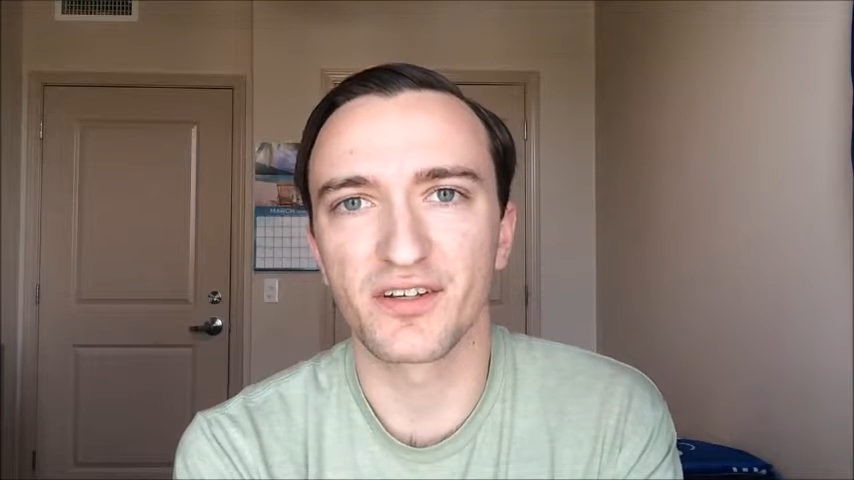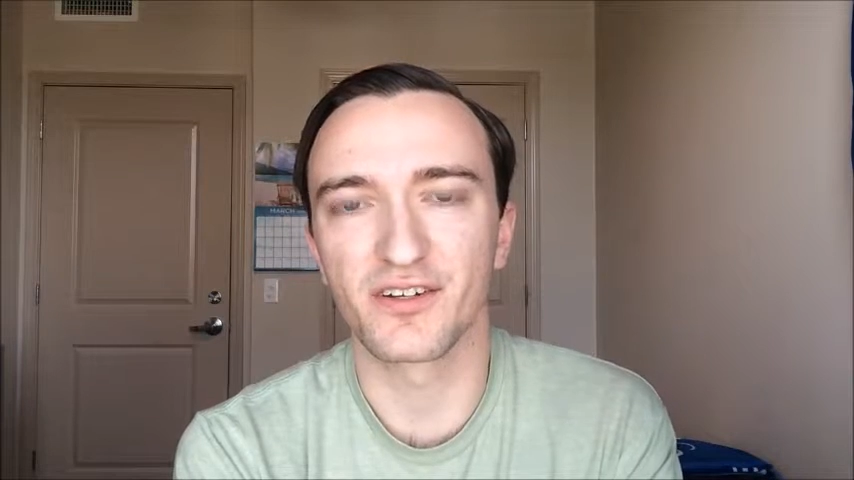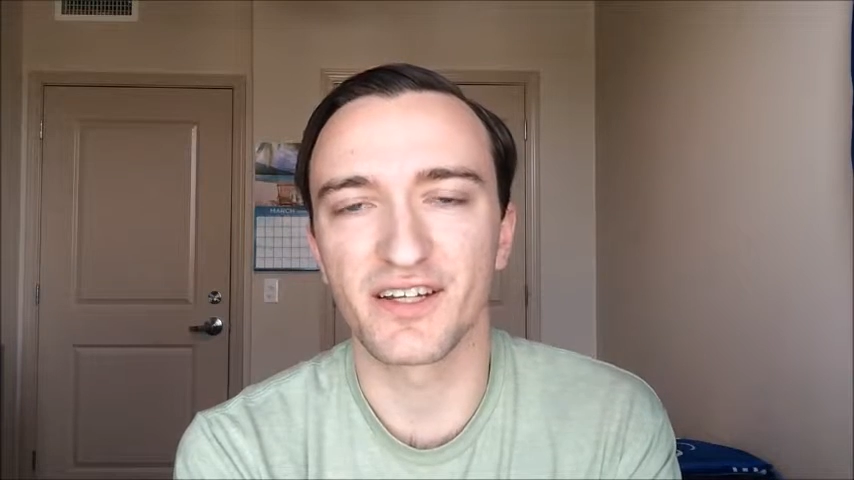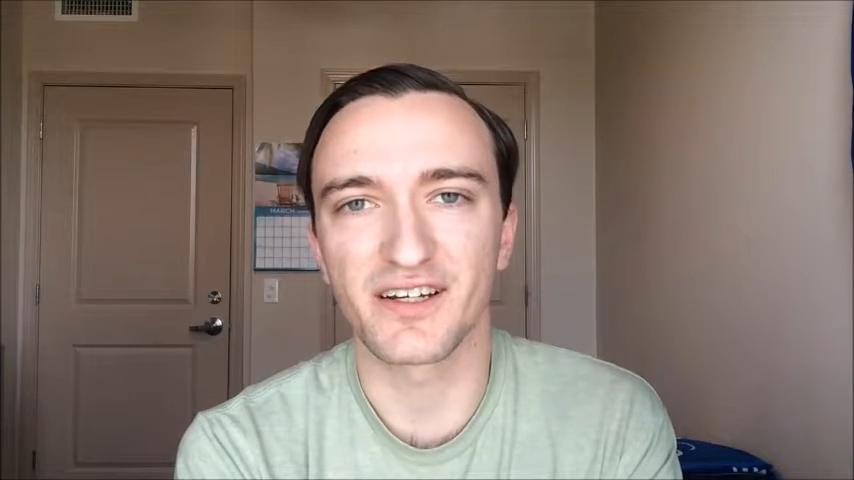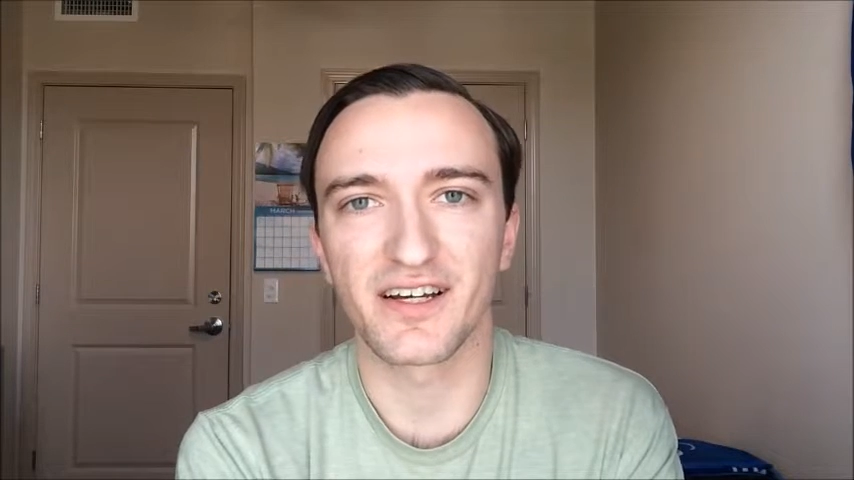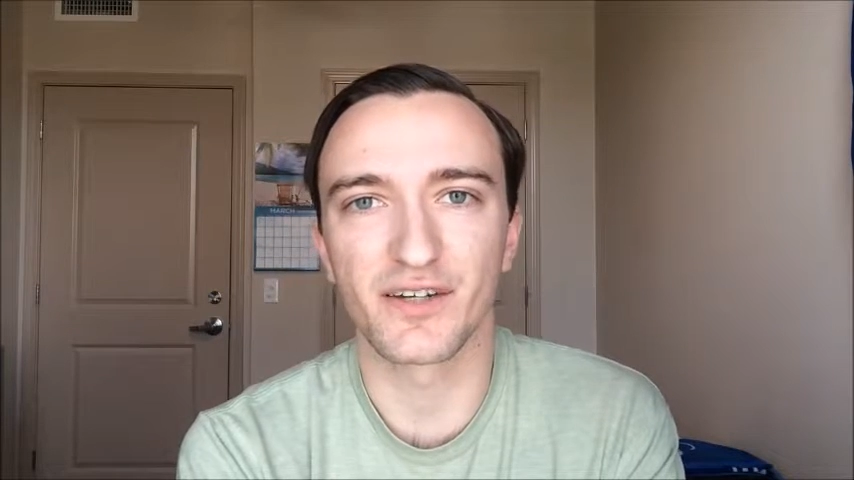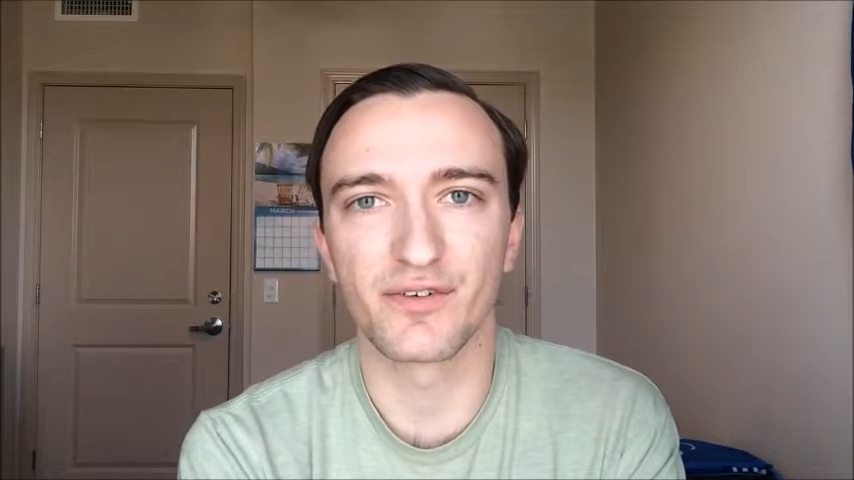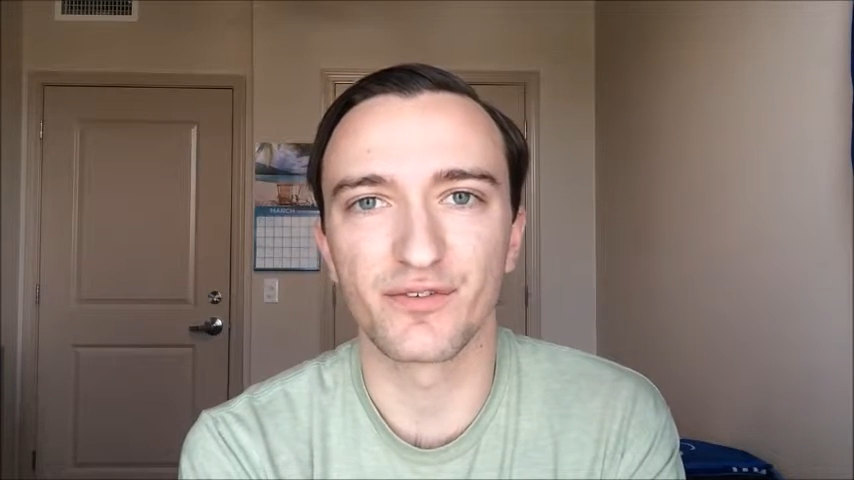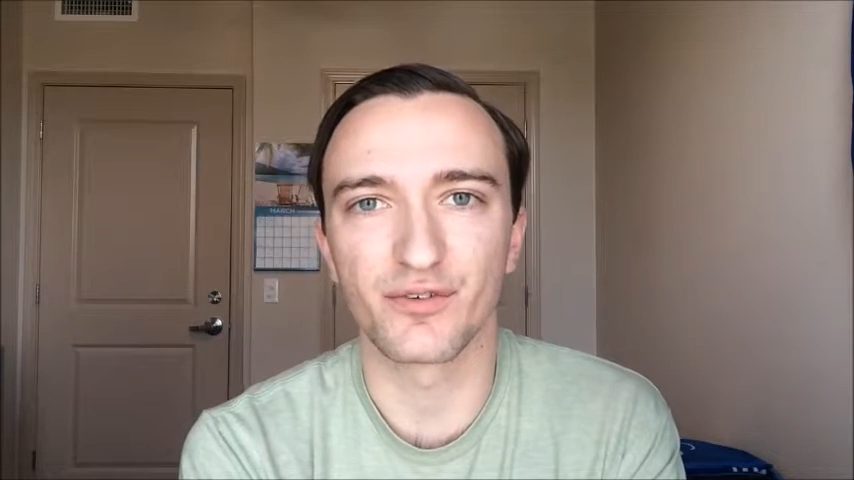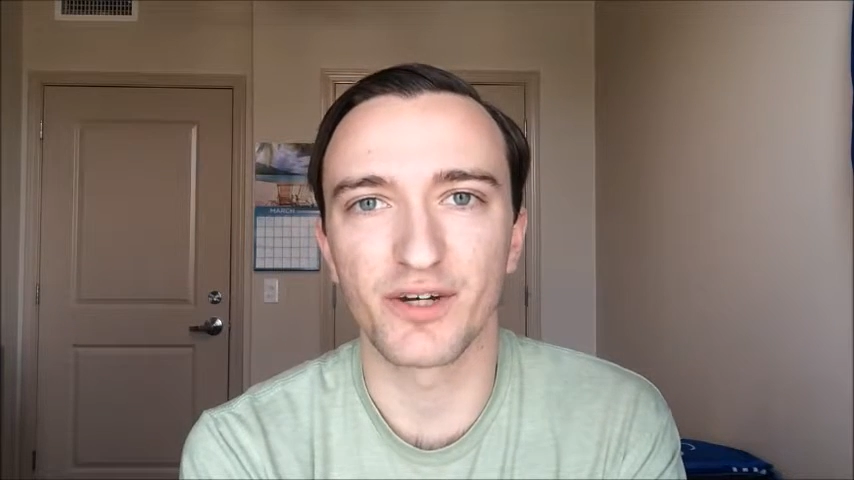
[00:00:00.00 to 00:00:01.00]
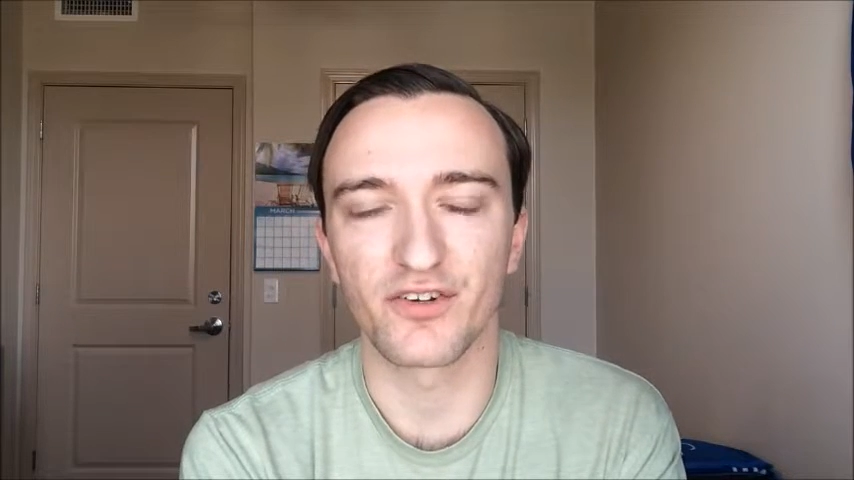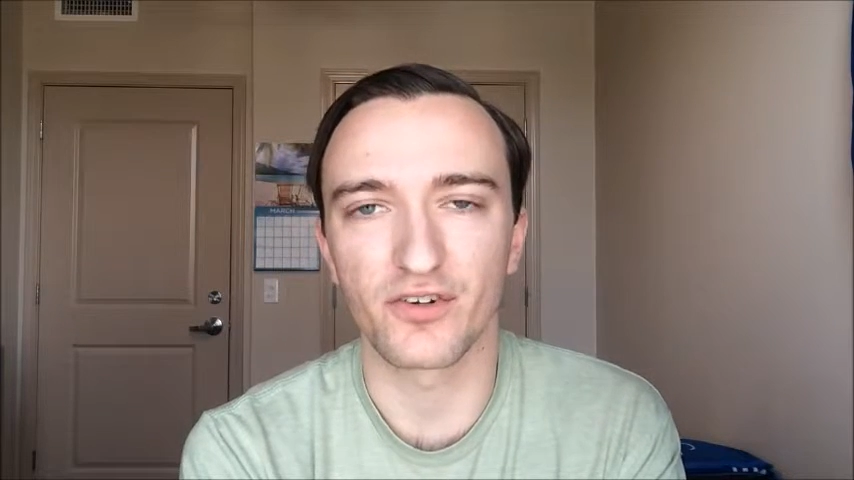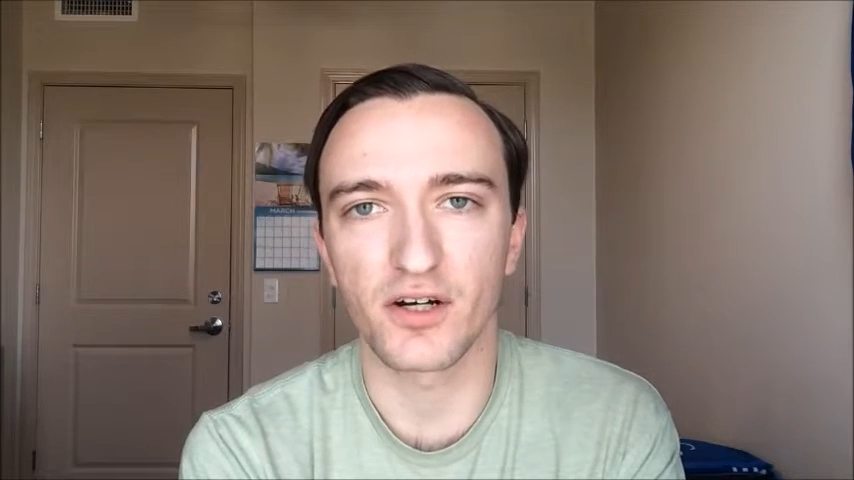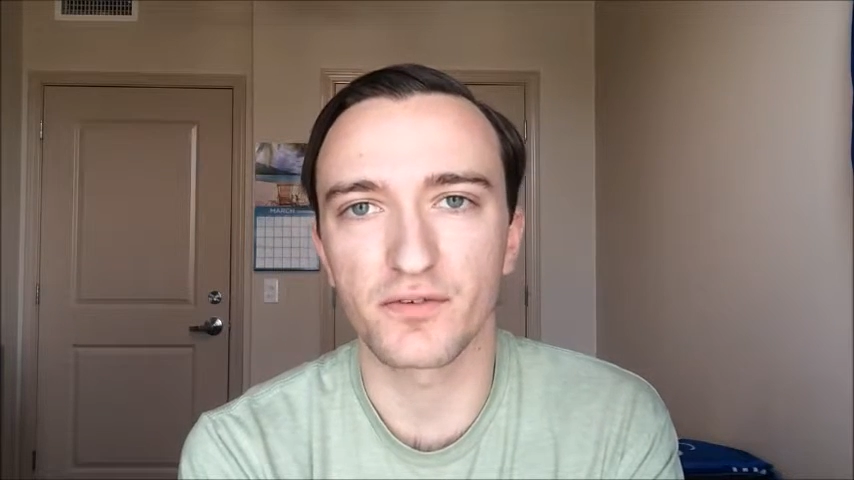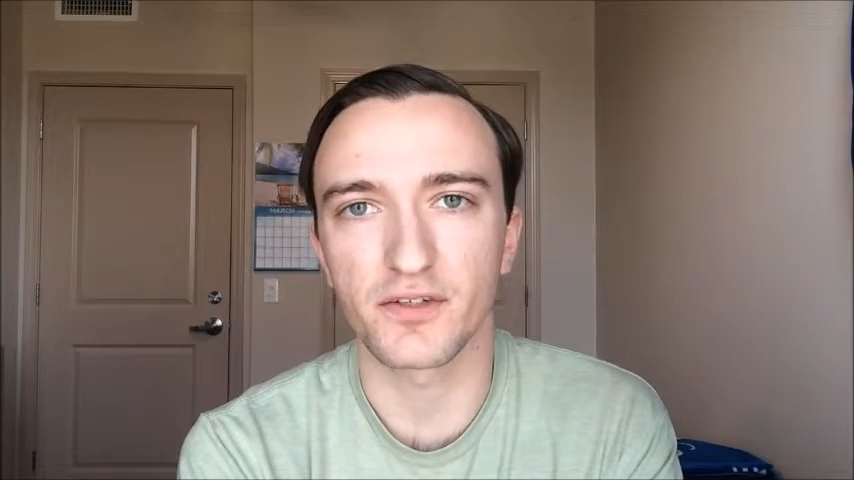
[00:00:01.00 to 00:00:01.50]
to hear that kind of
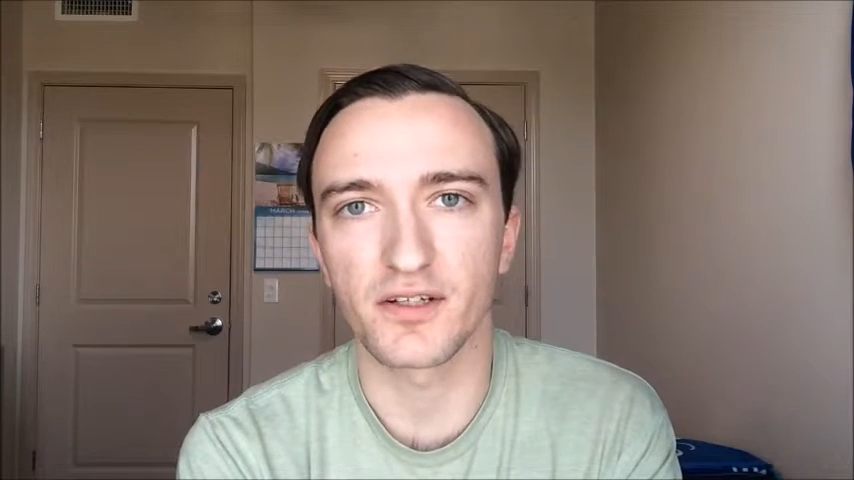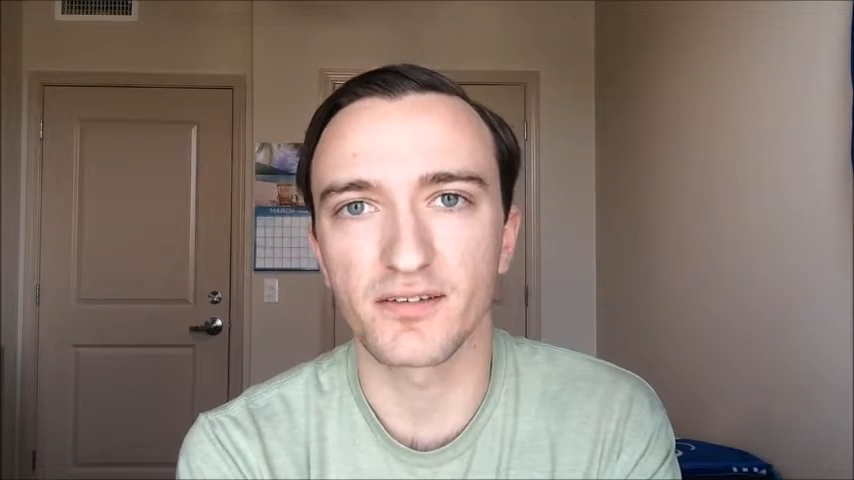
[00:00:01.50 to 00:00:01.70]
information often.